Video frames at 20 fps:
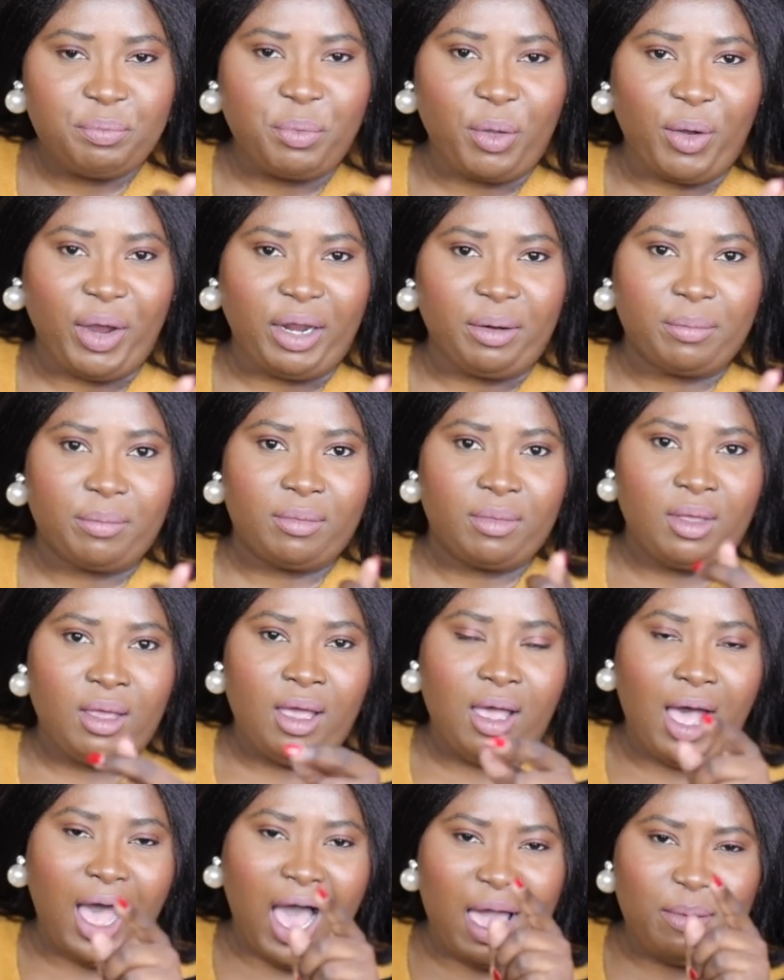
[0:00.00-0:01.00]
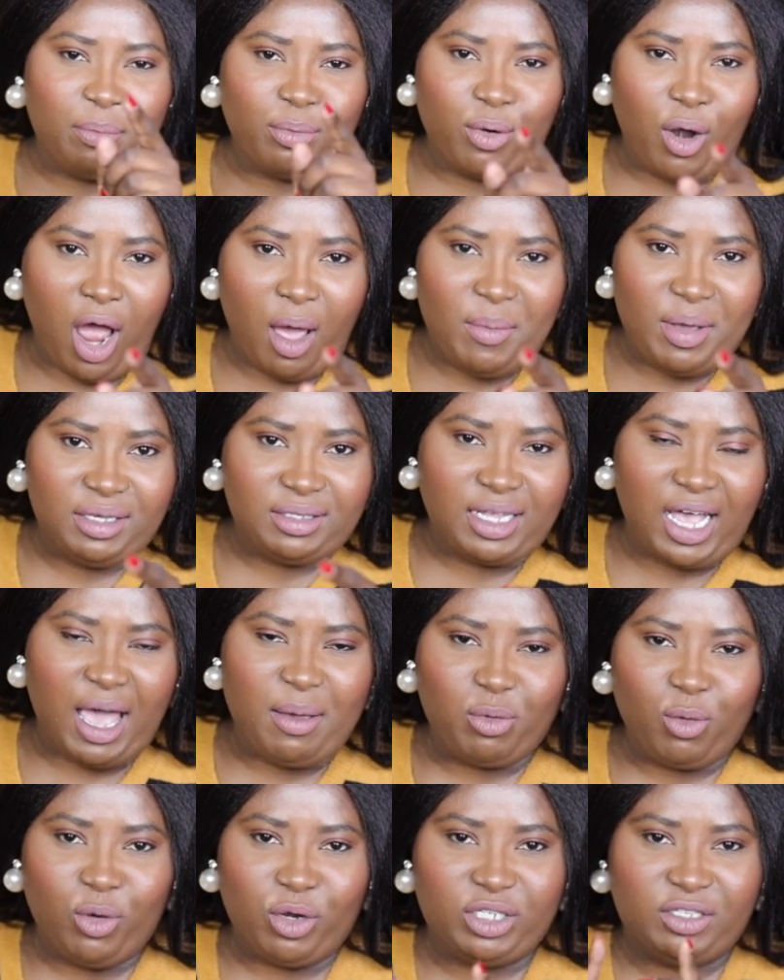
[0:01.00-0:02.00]
All right. I promise
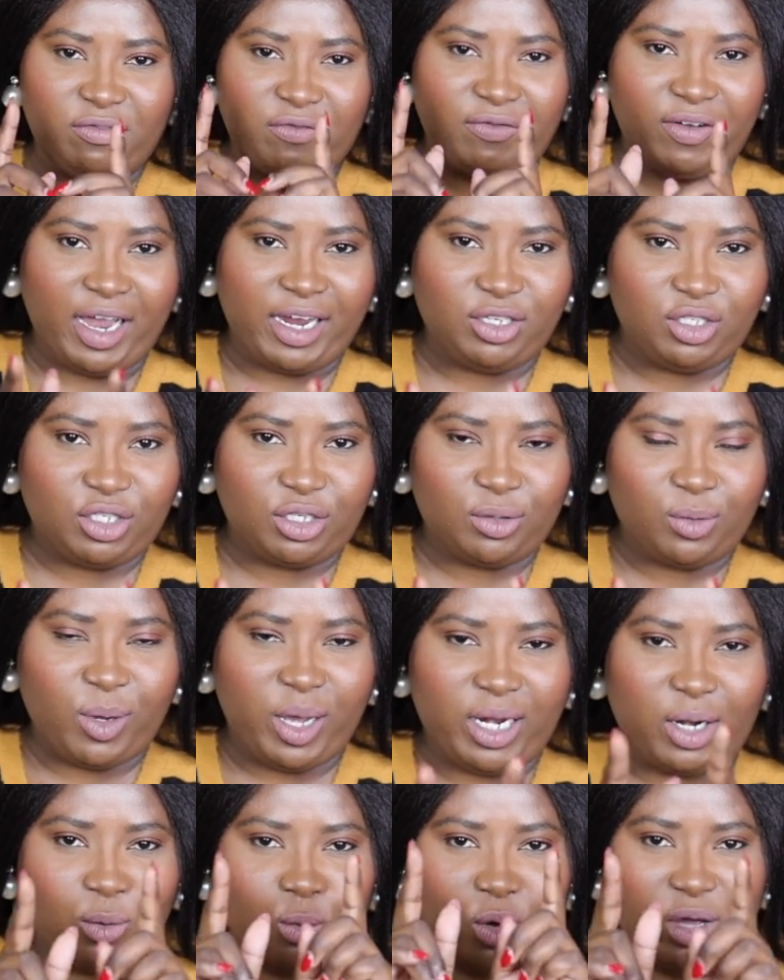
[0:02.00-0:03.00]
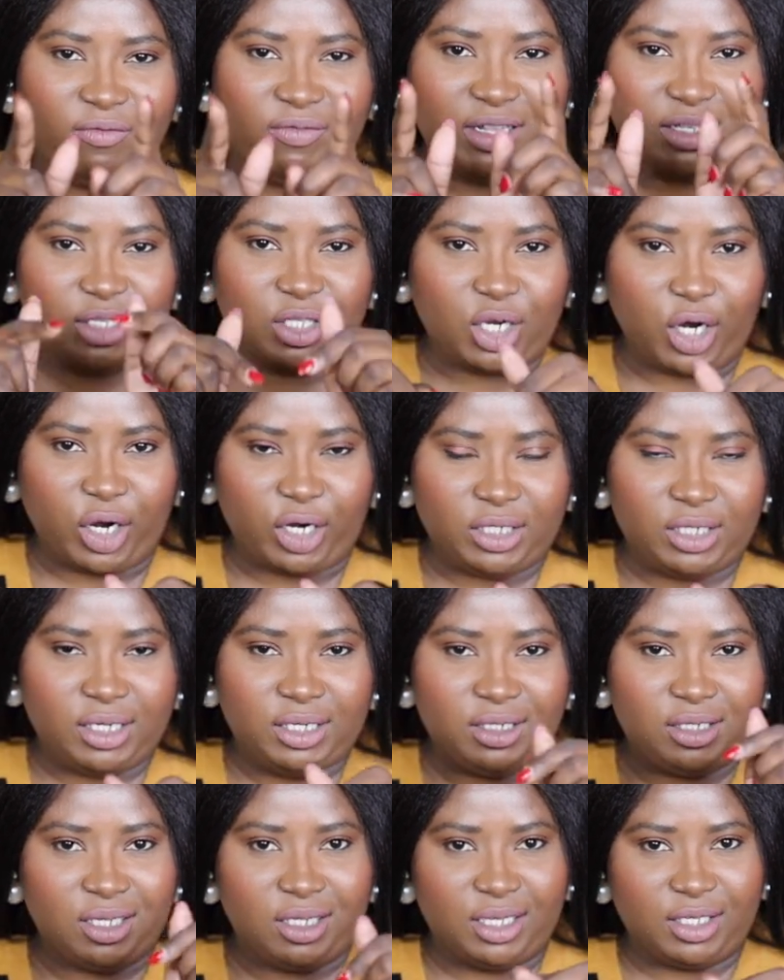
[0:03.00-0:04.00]
I'm going to find you an equivalent skirt
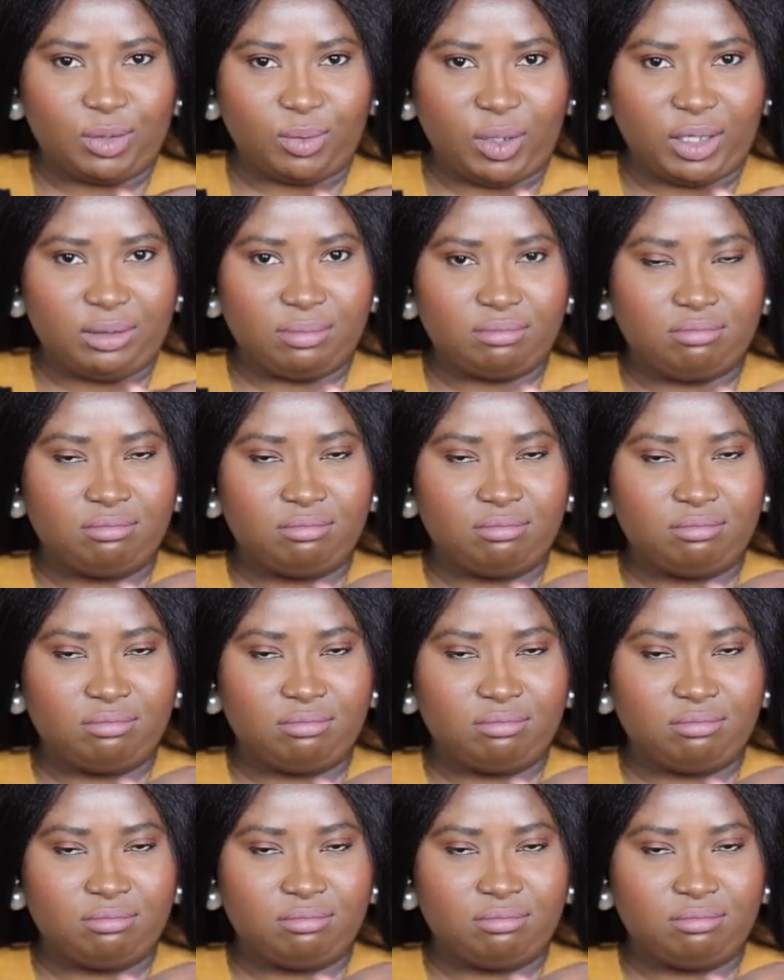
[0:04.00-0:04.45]
to this one.